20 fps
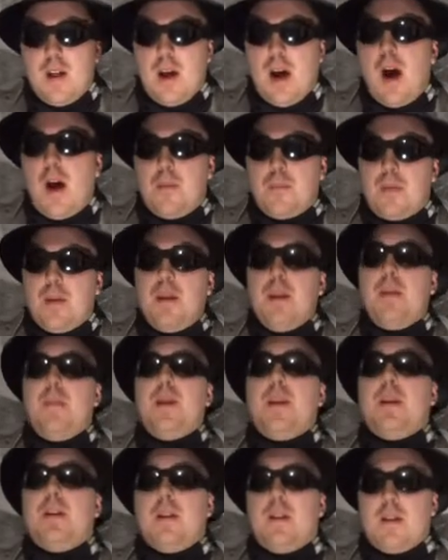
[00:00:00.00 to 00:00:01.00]
Let
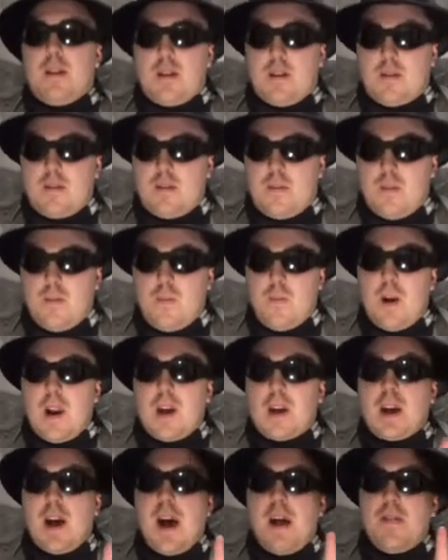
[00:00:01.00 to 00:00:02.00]
me tell you this. When
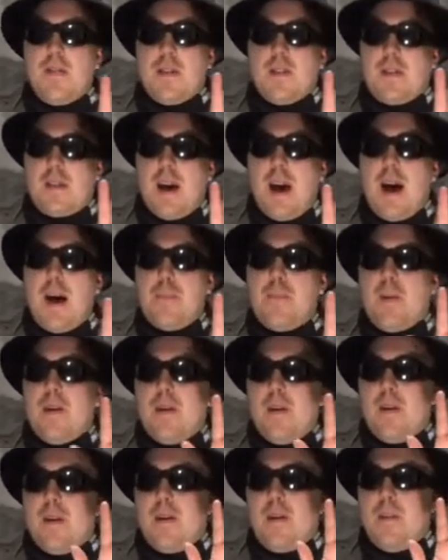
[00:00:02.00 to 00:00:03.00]
I got the top
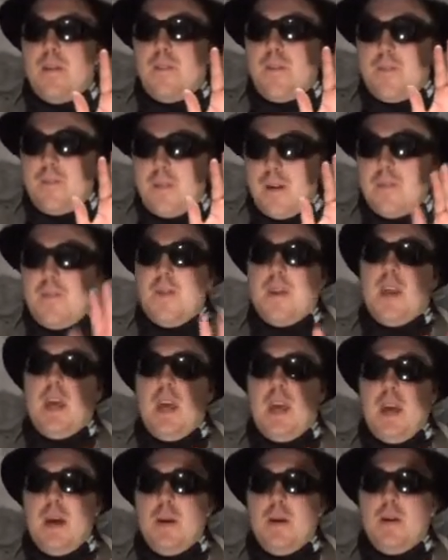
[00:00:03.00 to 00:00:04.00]

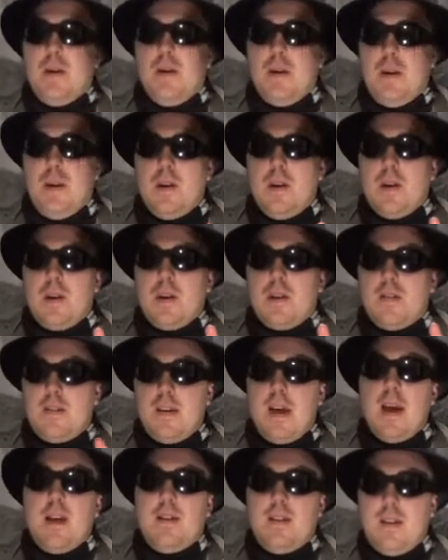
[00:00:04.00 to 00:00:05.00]
50
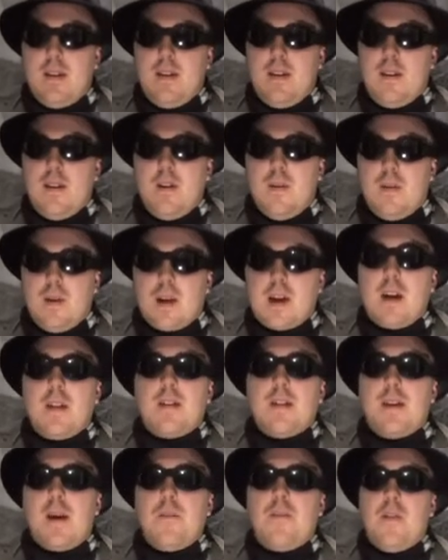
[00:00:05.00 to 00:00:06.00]
set,
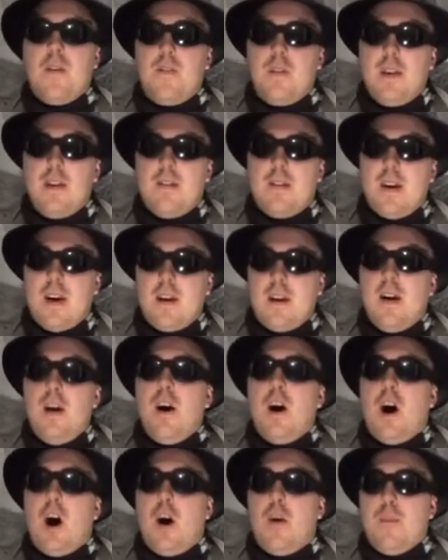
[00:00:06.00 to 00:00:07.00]

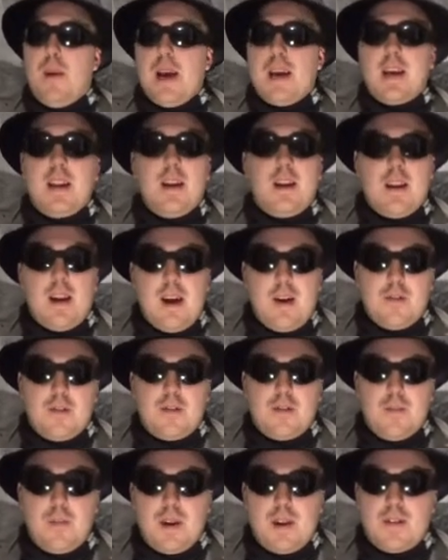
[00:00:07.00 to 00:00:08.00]
I'll make an
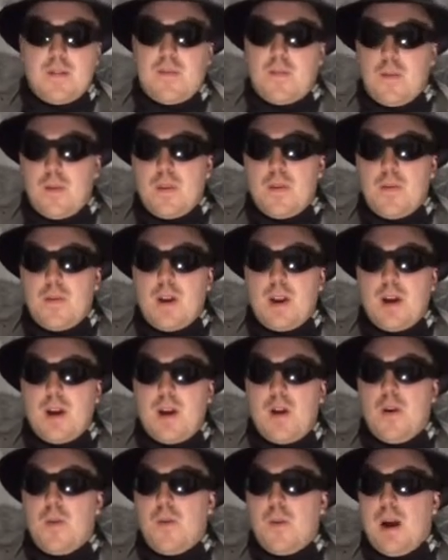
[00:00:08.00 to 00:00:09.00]
announcement for the
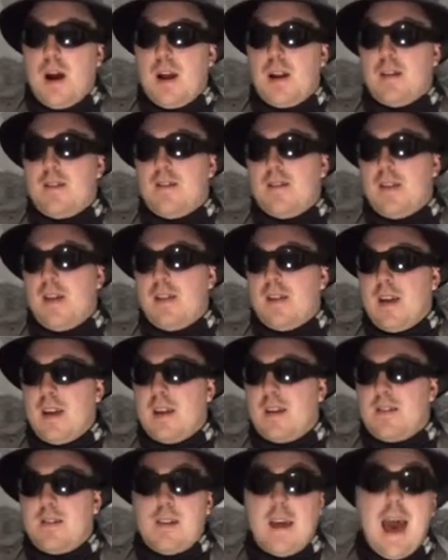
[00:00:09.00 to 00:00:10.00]
video and say
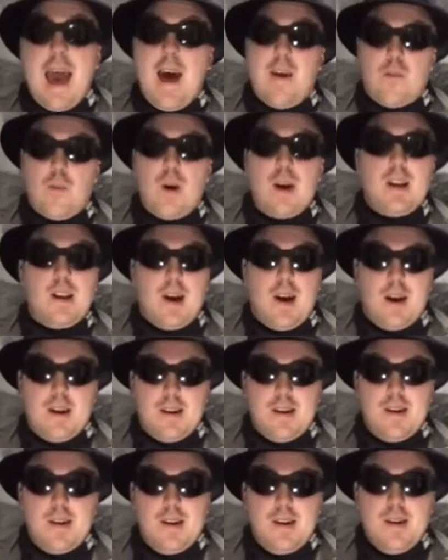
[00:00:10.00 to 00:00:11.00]
that it's halfway
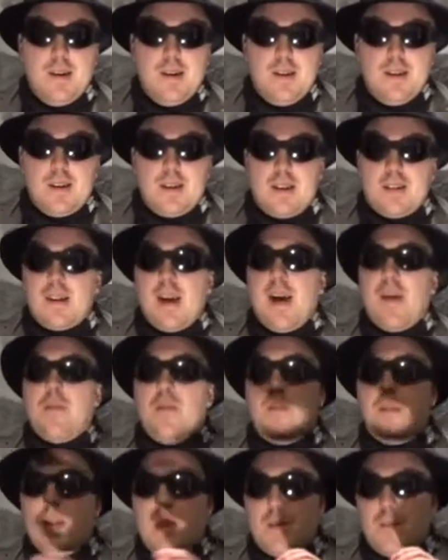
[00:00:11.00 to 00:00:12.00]
done. Because I have
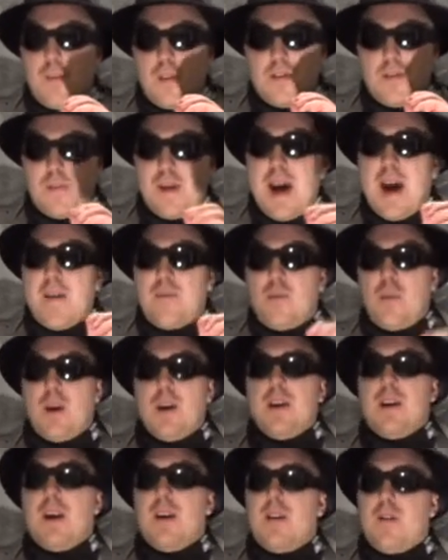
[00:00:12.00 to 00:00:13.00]
a feeling once I'm
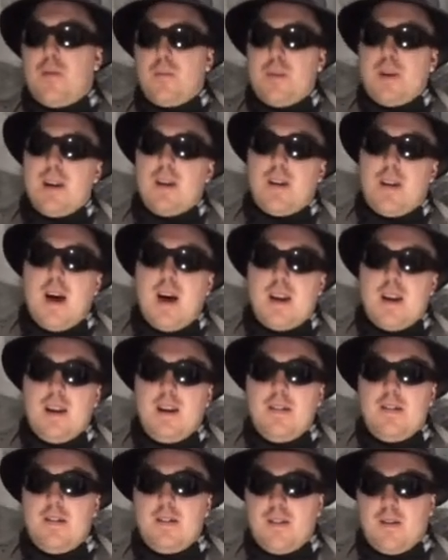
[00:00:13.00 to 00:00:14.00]
halfway done, it'll be a lot
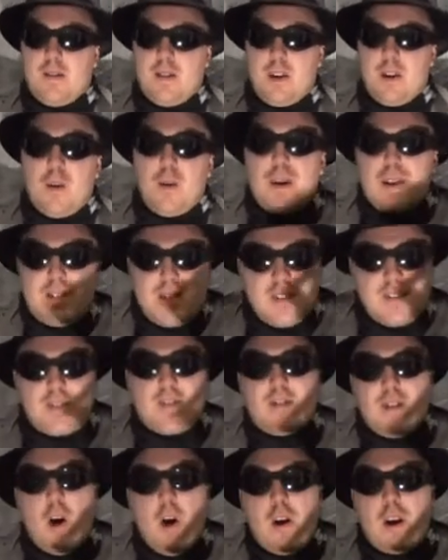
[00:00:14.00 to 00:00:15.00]
easier. You know, it's the
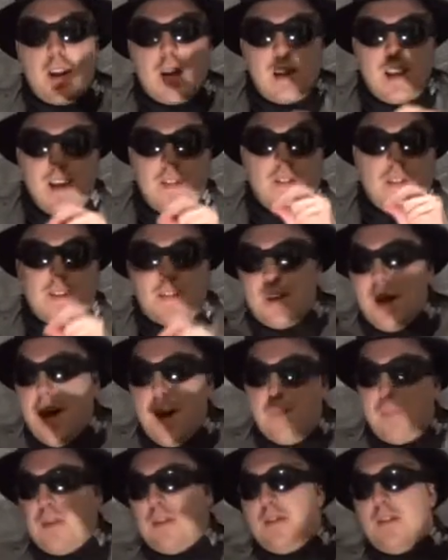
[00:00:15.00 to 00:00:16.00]
starting, getting the
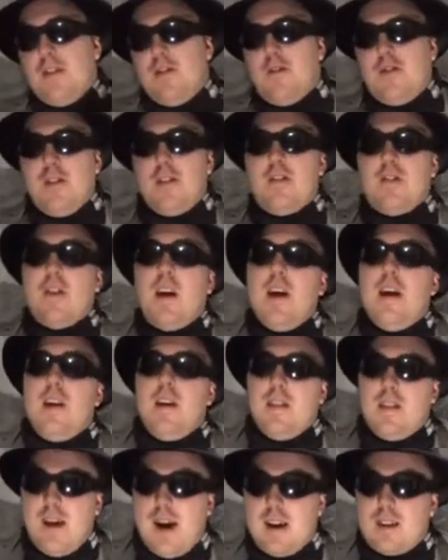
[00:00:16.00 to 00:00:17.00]
top positions.
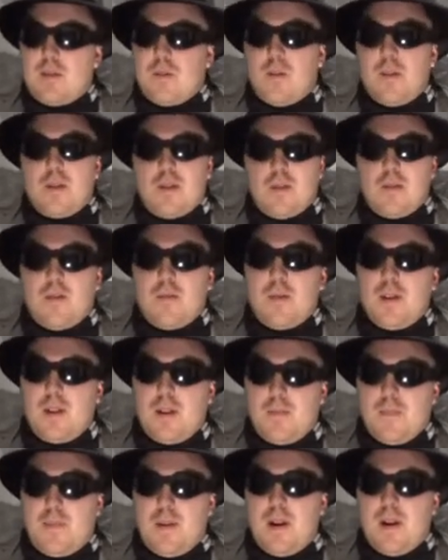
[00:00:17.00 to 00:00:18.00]
That's what's
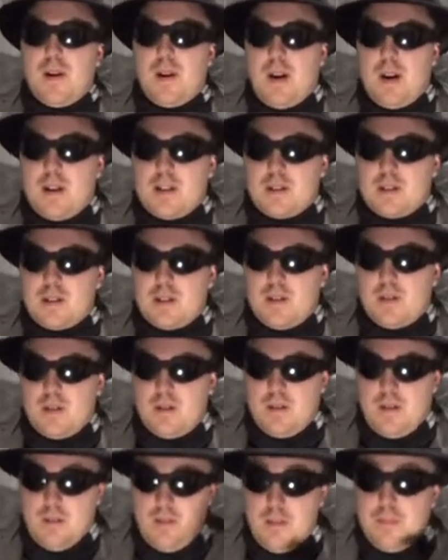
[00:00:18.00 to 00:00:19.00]
really
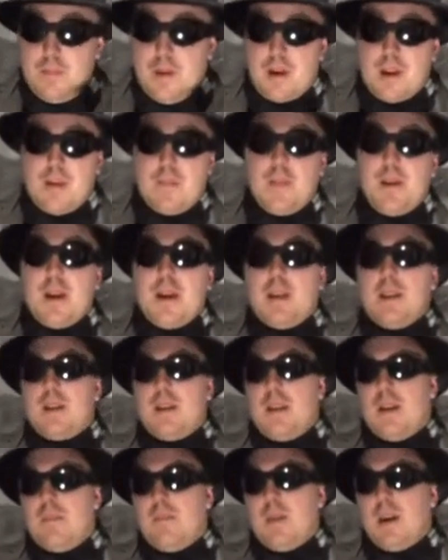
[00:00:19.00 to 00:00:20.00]
bugging me and
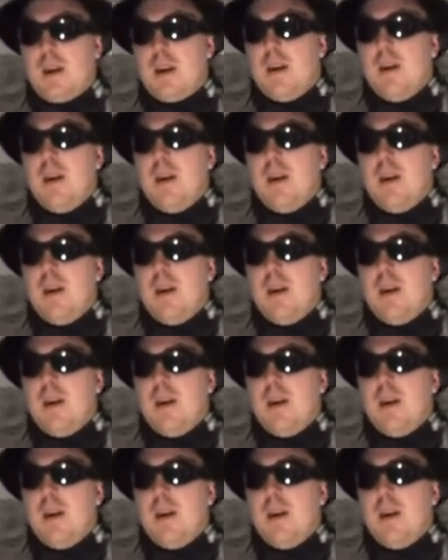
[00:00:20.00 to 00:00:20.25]
getting me